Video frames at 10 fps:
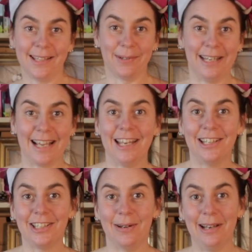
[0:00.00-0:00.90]
I'm going to get you
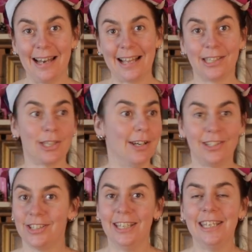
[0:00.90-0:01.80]
to do a little exercise
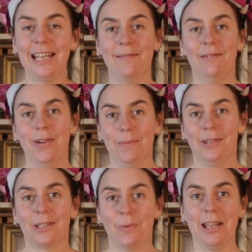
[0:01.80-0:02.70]
just in your living room,
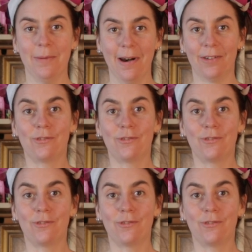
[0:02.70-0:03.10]
just where you are.